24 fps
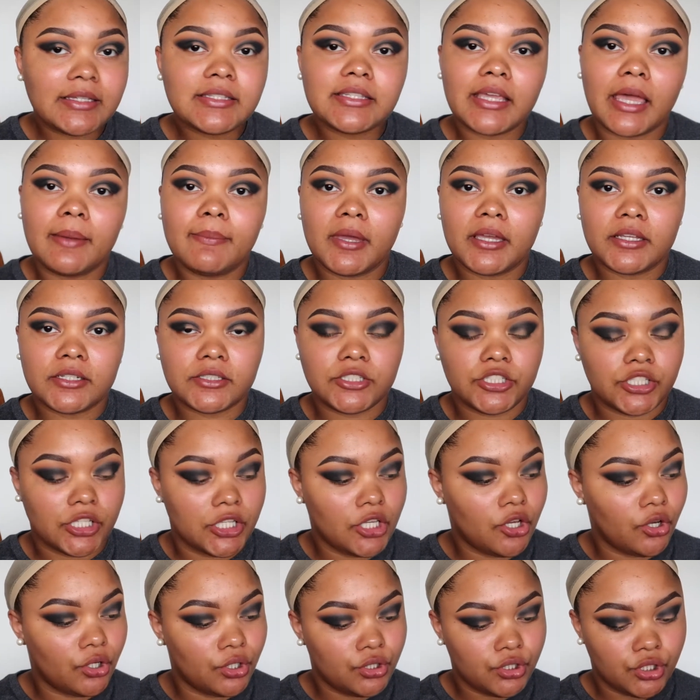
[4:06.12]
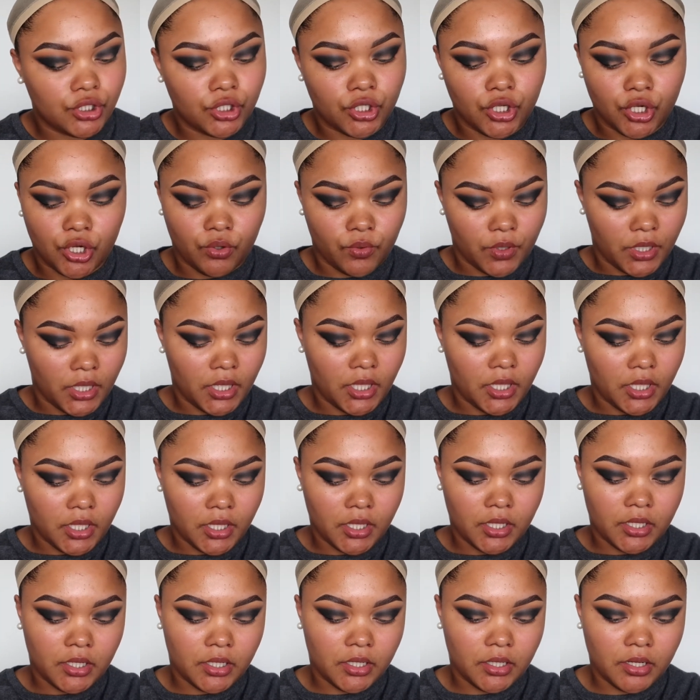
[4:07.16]
next I'm actually going to go
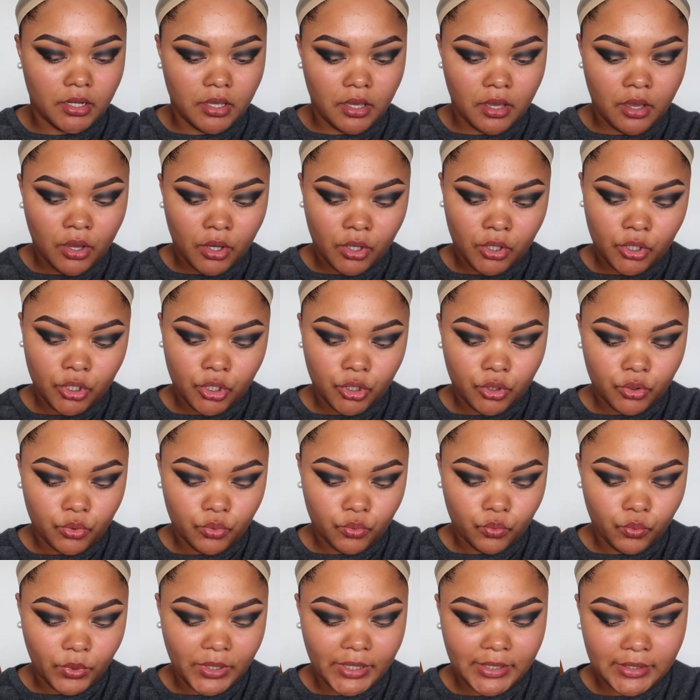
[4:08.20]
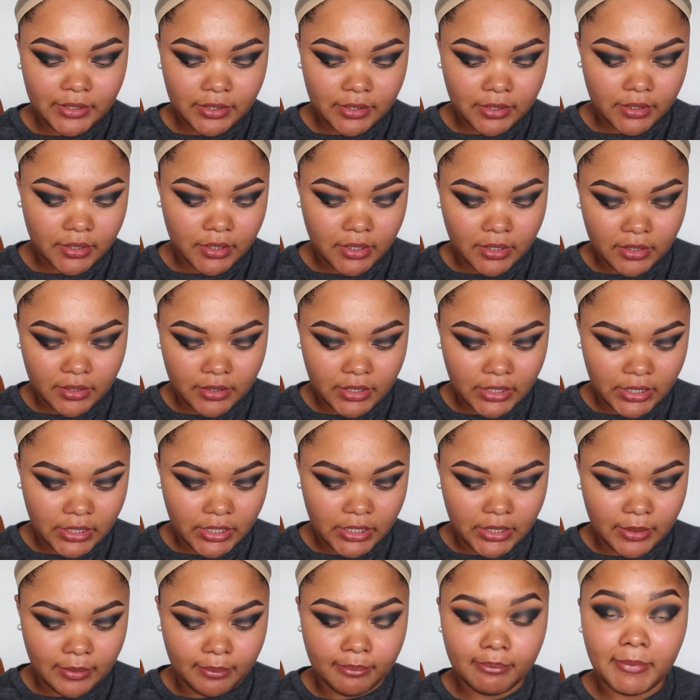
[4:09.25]
in with
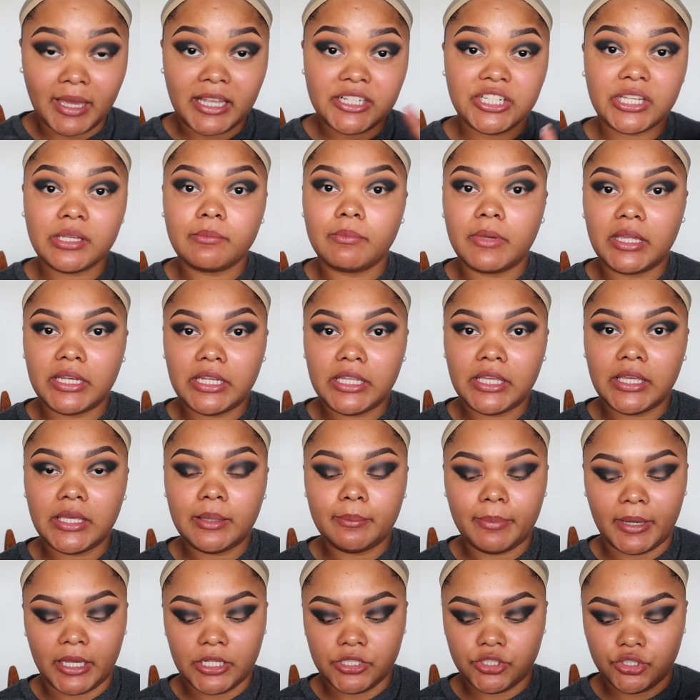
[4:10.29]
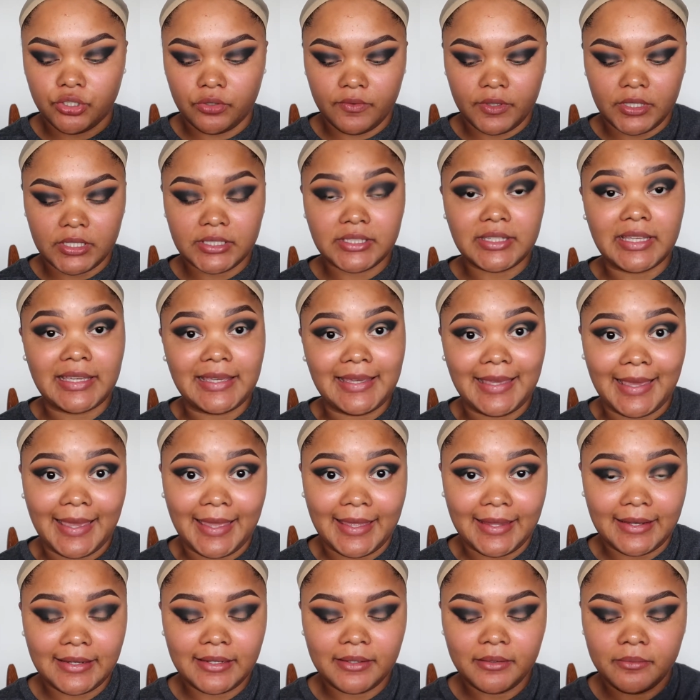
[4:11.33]
the Magic Mini by Juvia's
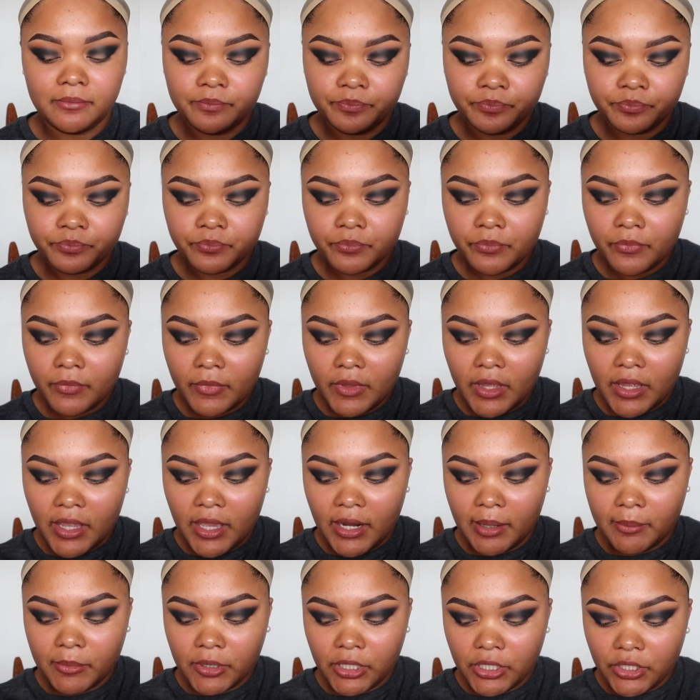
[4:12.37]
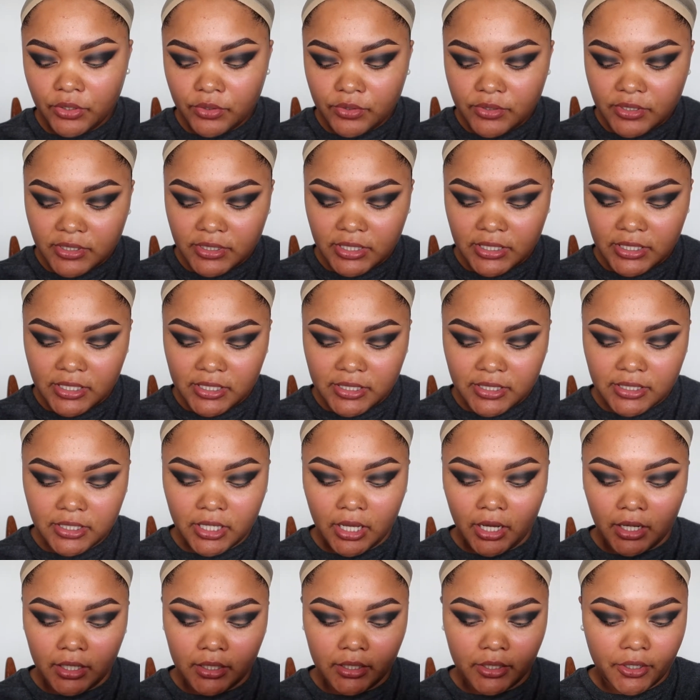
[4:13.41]
again. And I'm going to use this
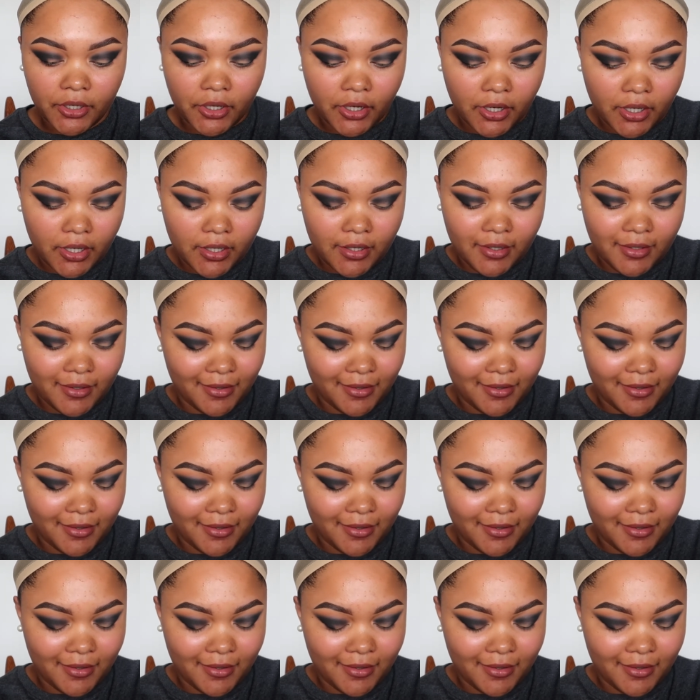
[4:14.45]
color.